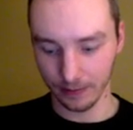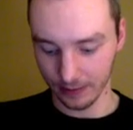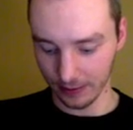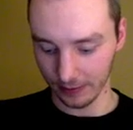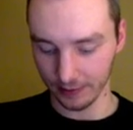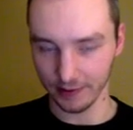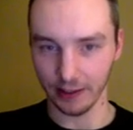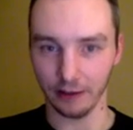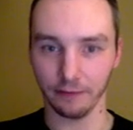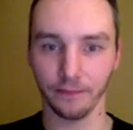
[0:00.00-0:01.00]
then I'm going to save,
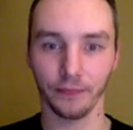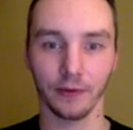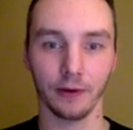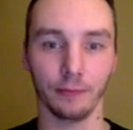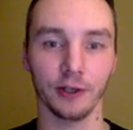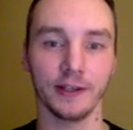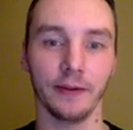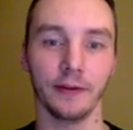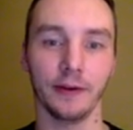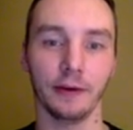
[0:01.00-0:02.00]
I'll press down,
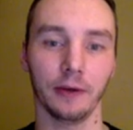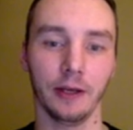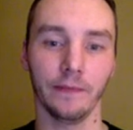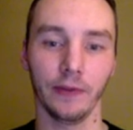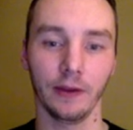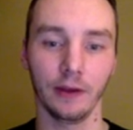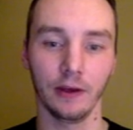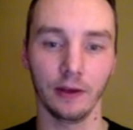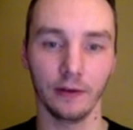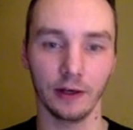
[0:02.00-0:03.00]
down key,
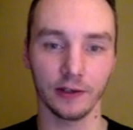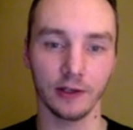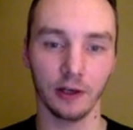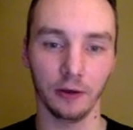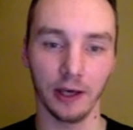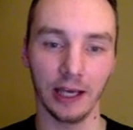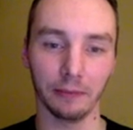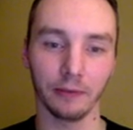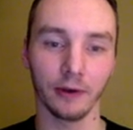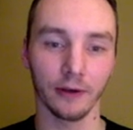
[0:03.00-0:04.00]
then I'm going to start a new game,
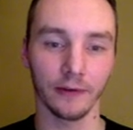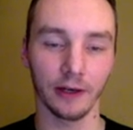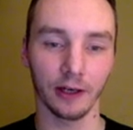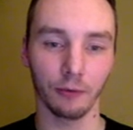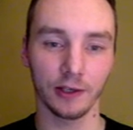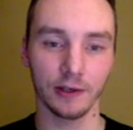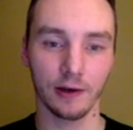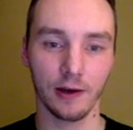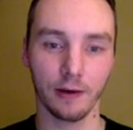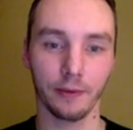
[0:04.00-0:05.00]
then I'm going to press
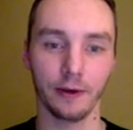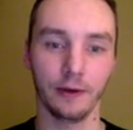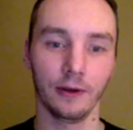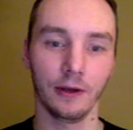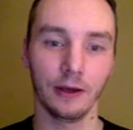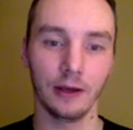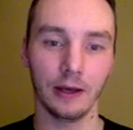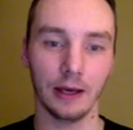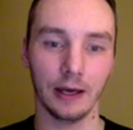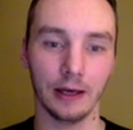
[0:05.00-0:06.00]
up,
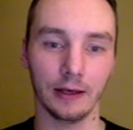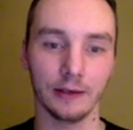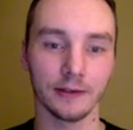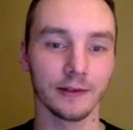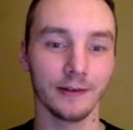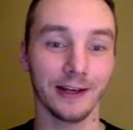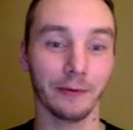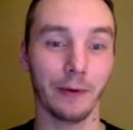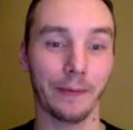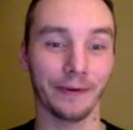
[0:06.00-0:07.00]
and I got
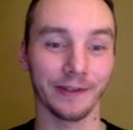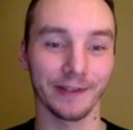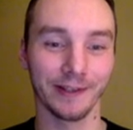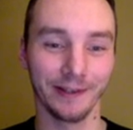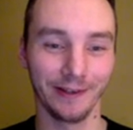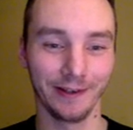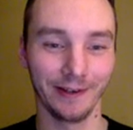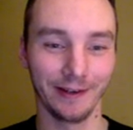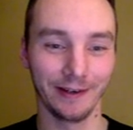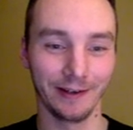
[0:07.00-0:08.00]
my weapons!
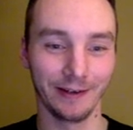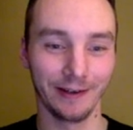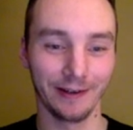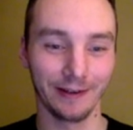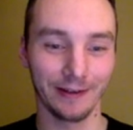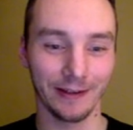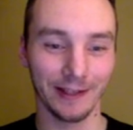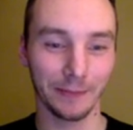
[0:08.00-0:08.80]
And that's